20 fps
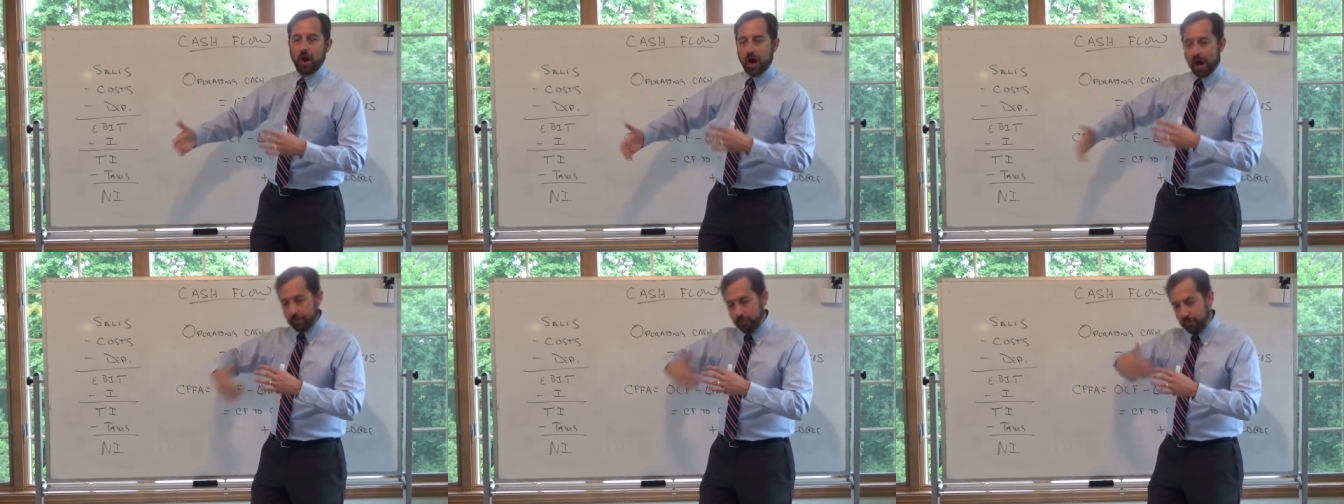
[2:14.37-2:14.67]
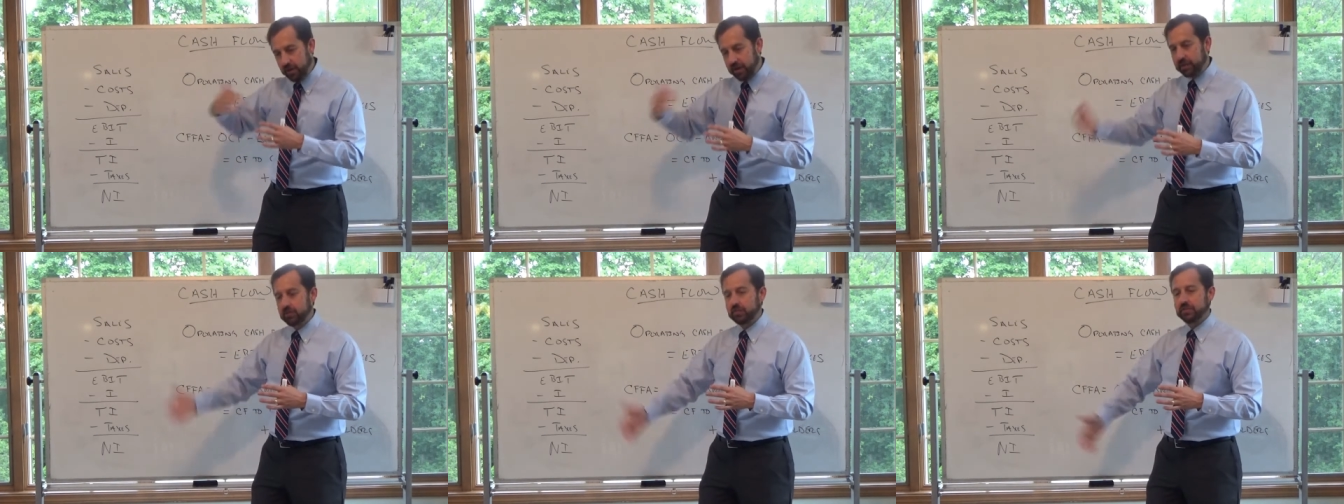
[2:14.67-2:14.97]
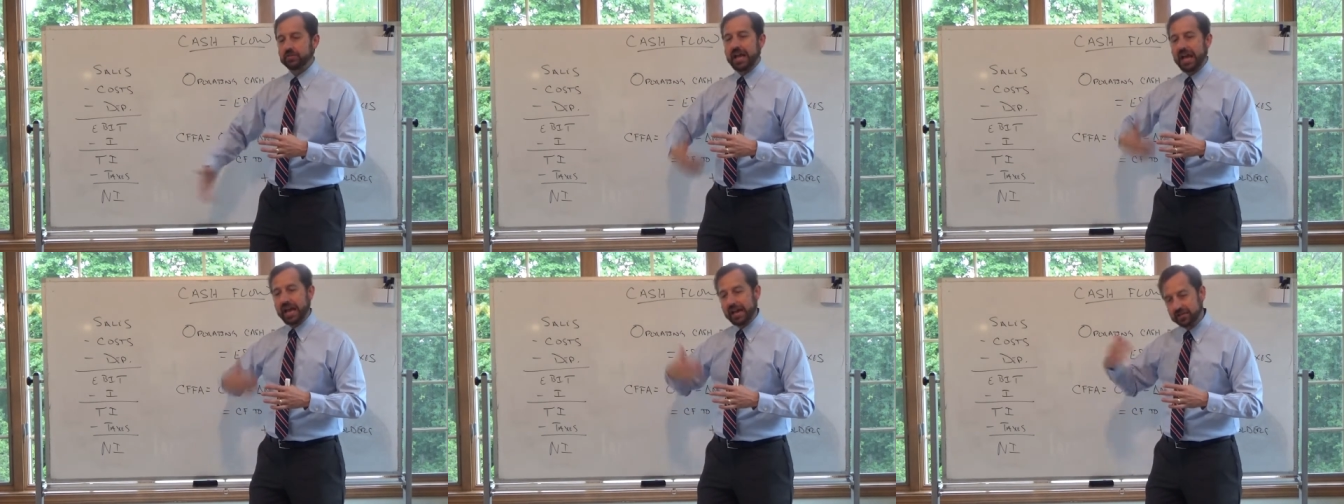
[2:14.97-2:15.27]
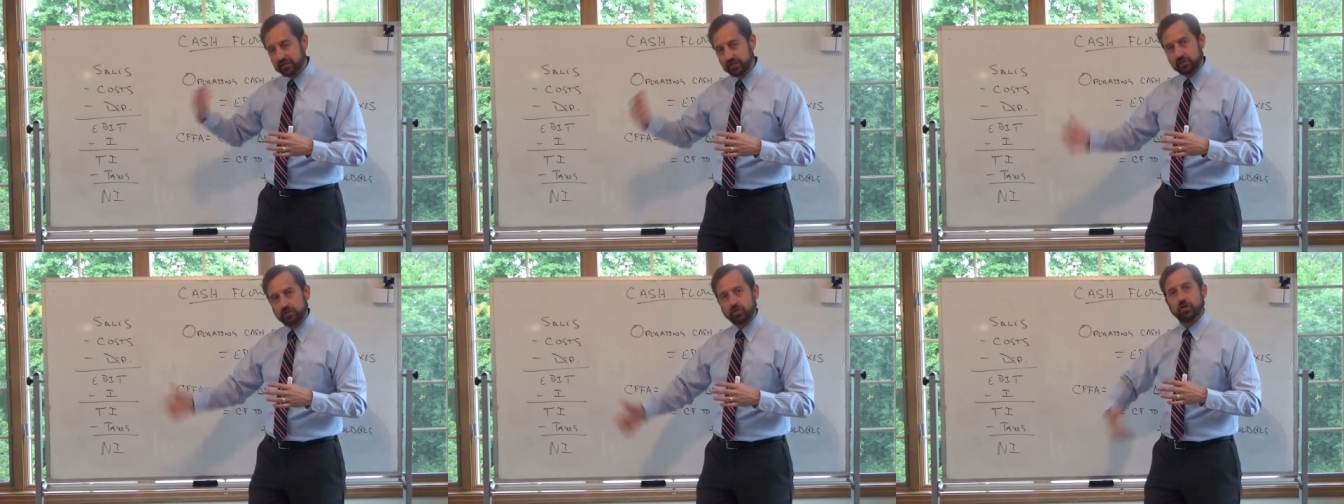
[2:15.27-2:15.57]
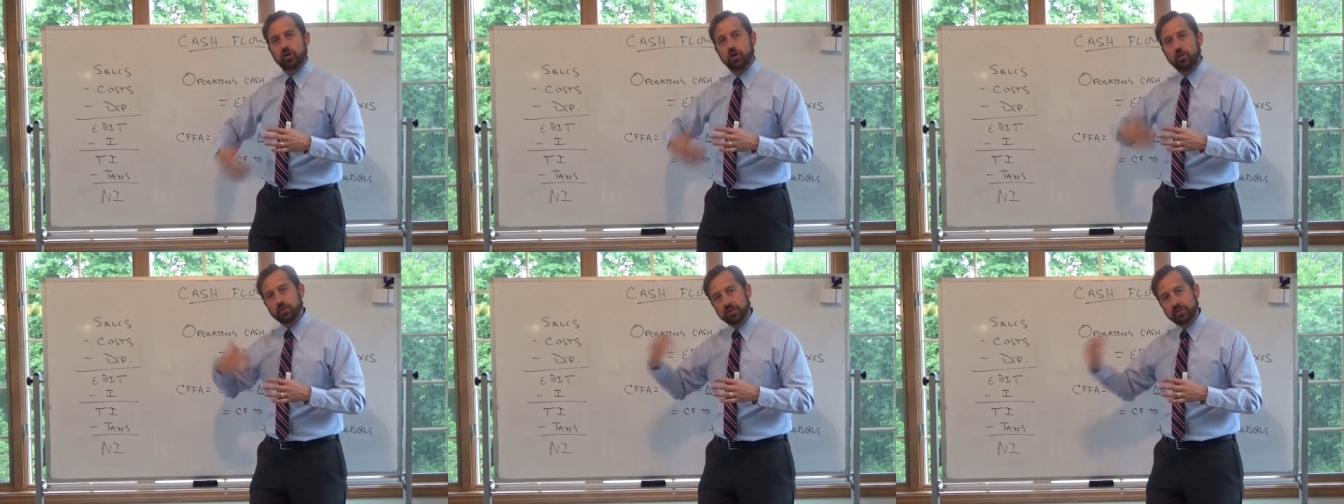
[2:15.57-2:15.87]
Operating those assets
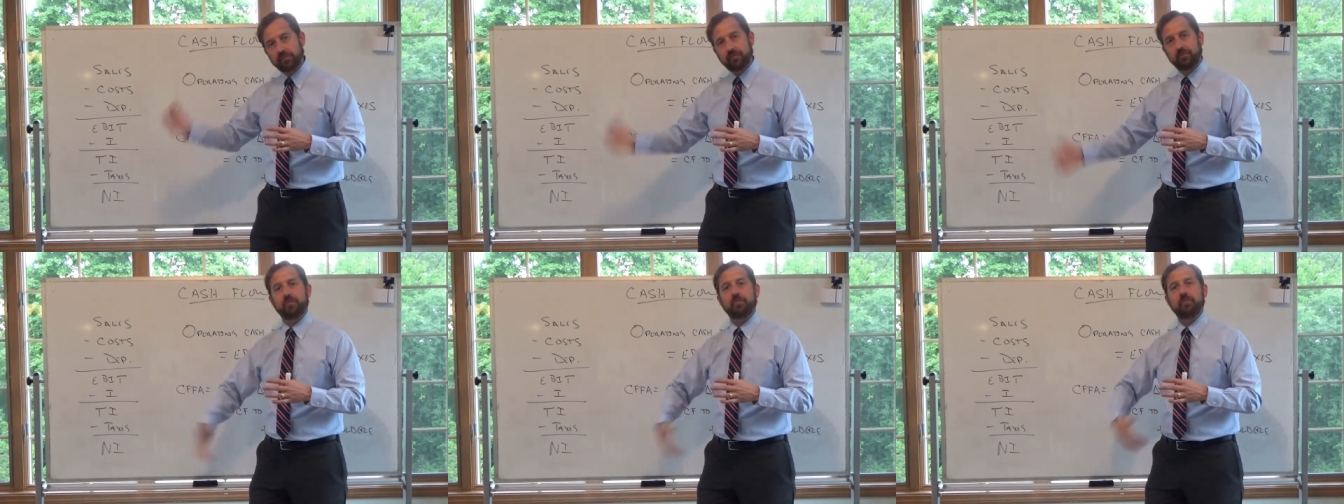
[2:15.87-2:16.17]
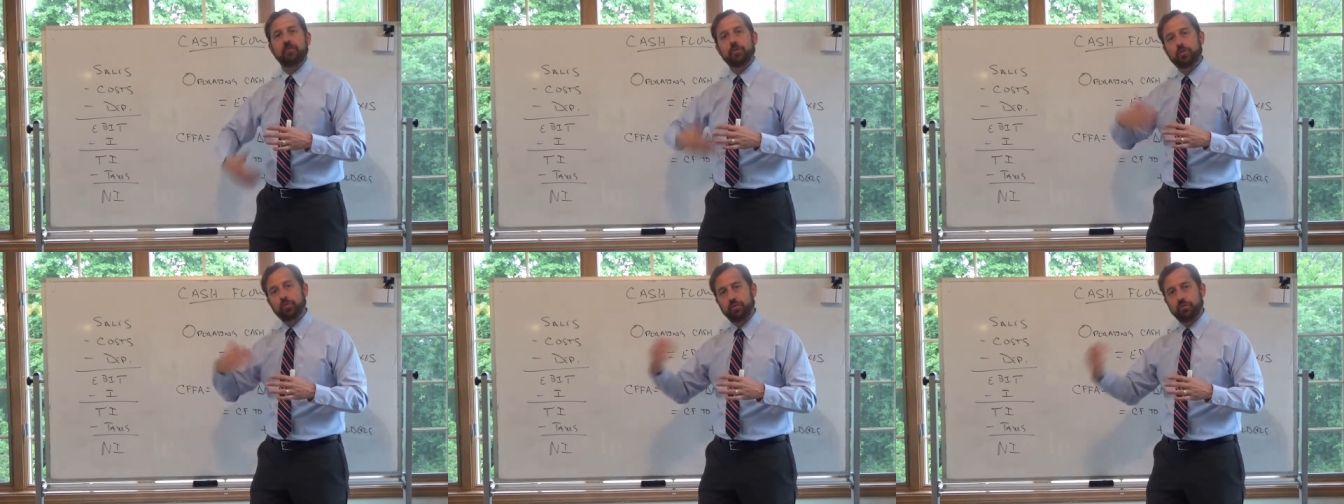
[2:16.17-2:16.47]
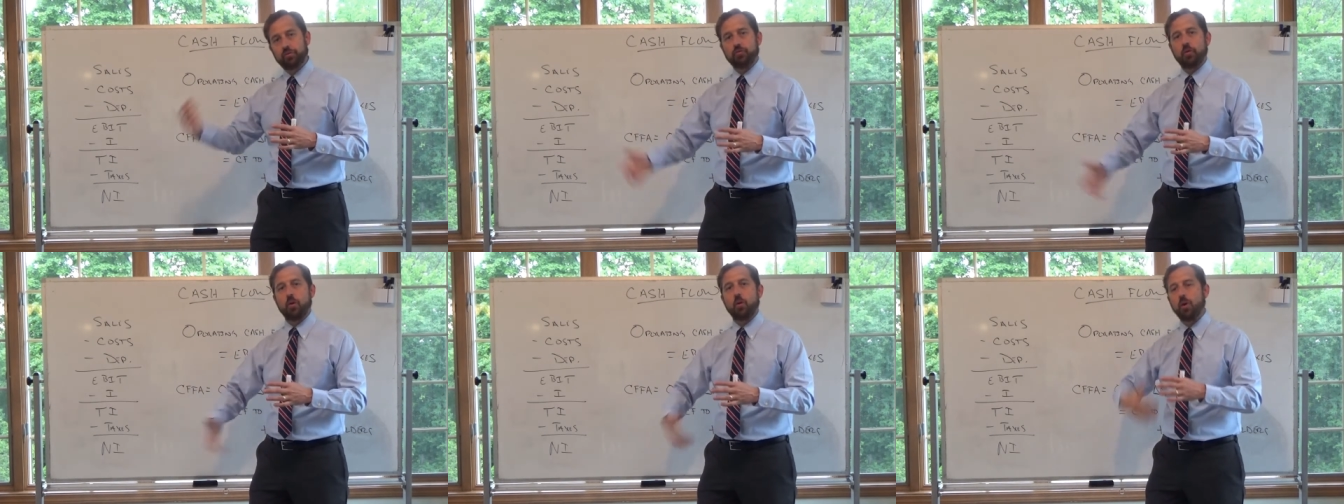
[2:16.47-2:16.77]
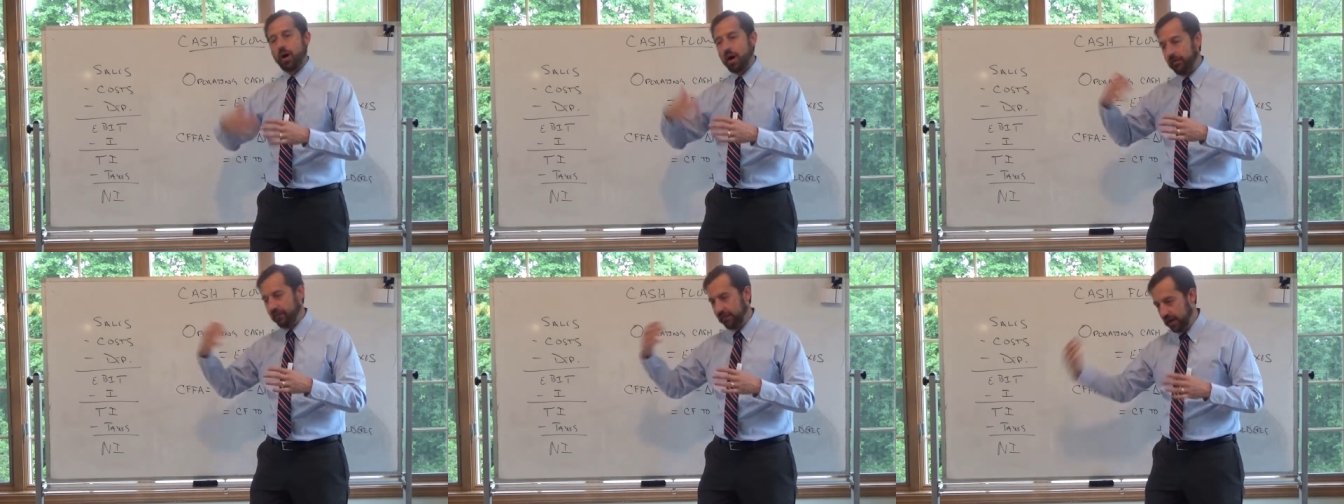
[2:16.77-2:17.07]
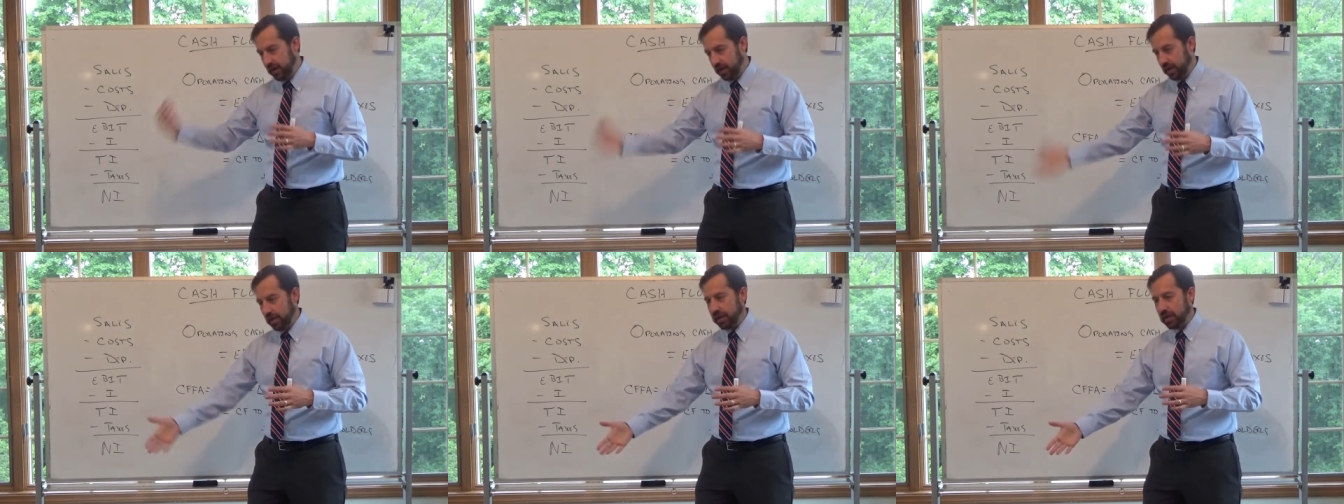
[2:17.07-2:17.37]
should always throw off,